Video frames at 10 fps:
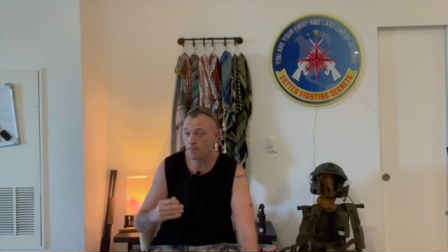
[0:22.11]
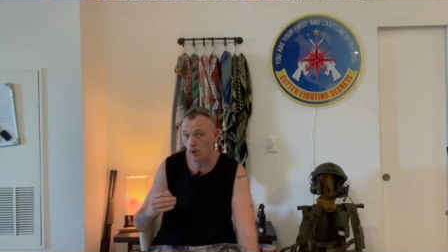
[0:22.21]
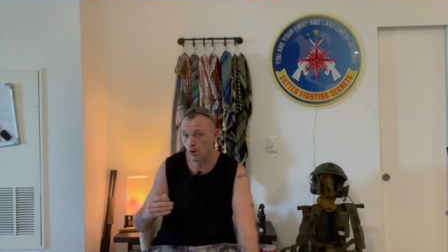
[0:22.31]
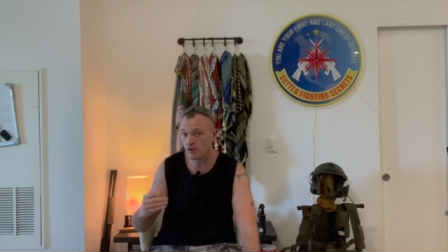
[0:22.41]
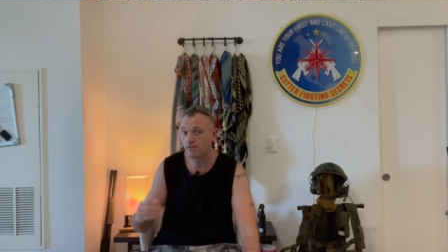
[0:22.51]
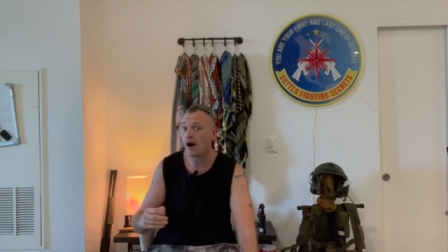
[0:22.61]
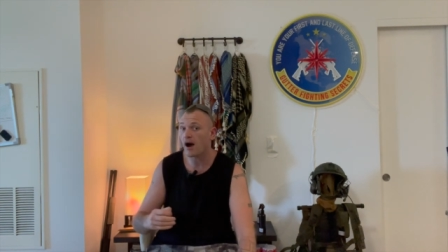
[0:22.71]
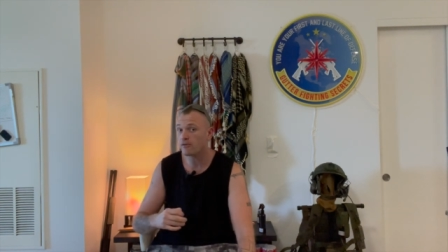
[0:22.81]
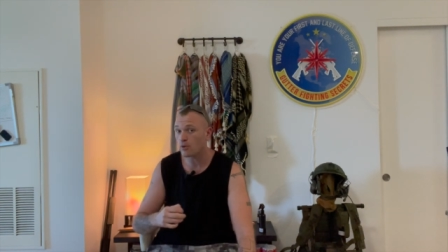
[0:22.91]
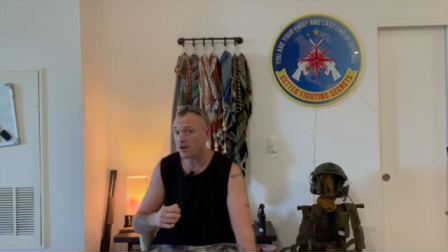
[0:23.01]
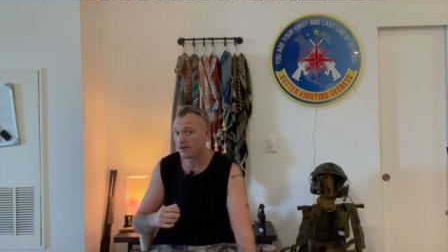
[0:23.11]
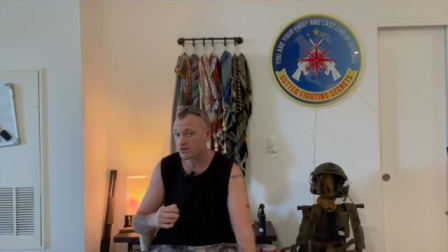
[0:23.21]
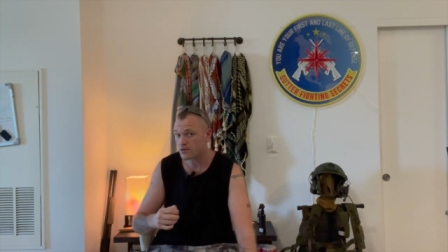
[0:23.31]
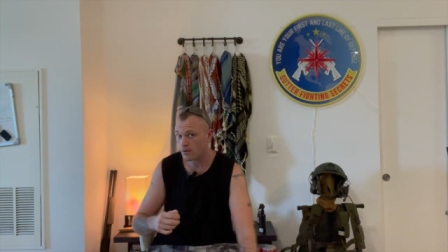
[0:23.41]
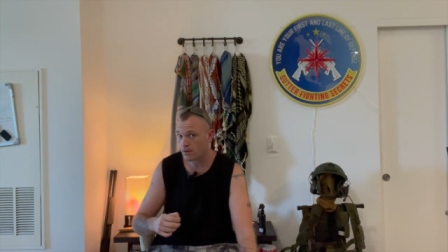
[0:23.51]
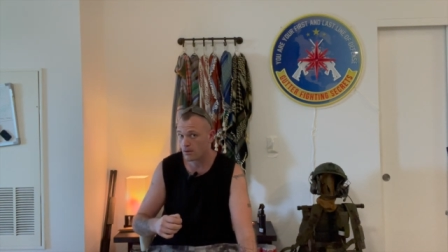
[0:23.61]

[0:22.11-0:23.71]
Book of the Five Rings